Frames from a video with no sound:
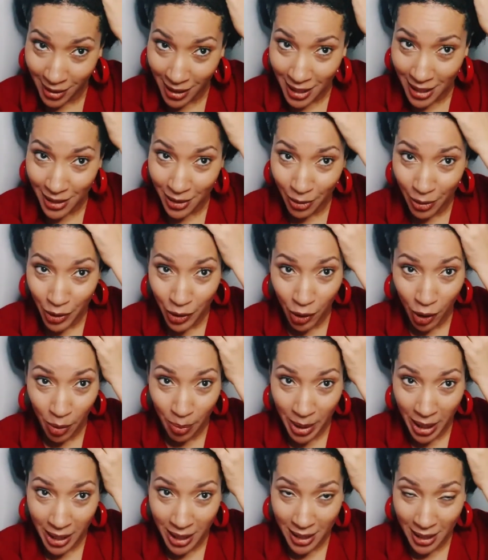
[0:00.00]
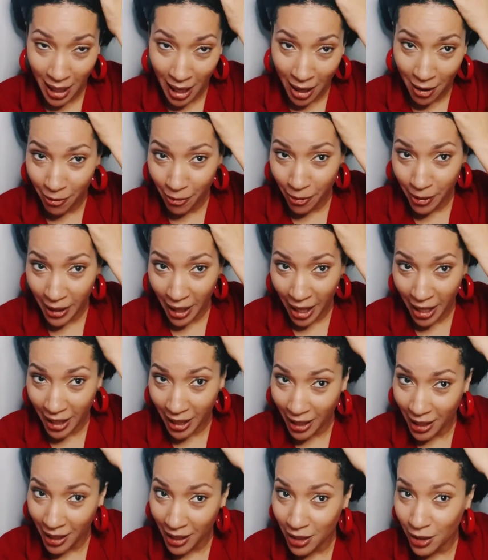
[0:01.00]
So it's gonna be time for that
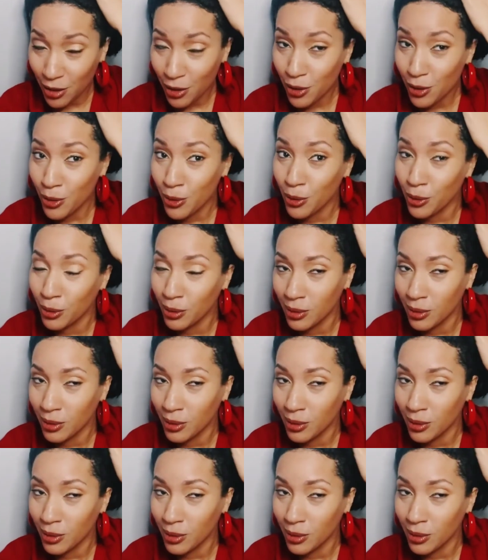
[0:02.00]
again soon.